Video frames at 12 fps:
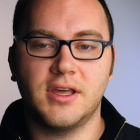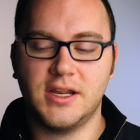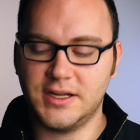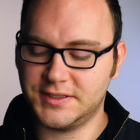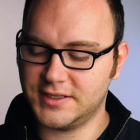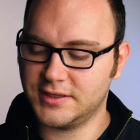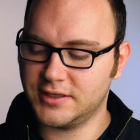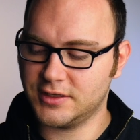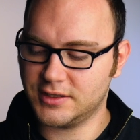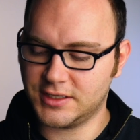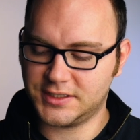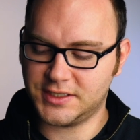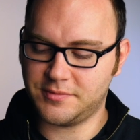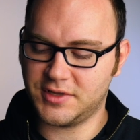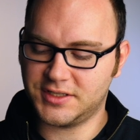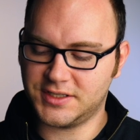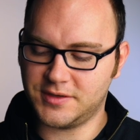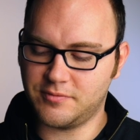It is the little itsy
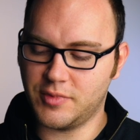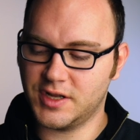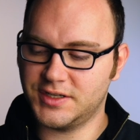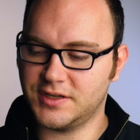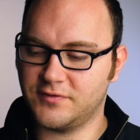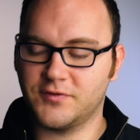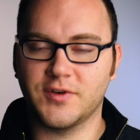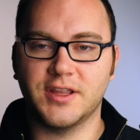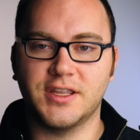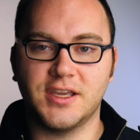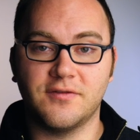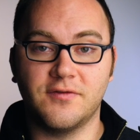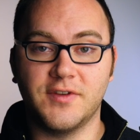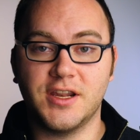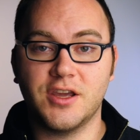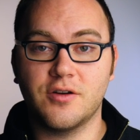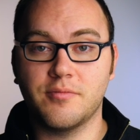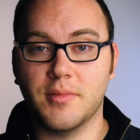bitsy budget friendly
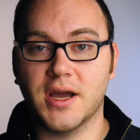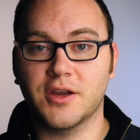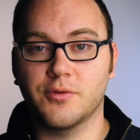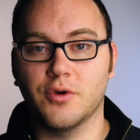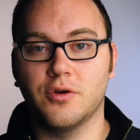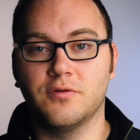video micro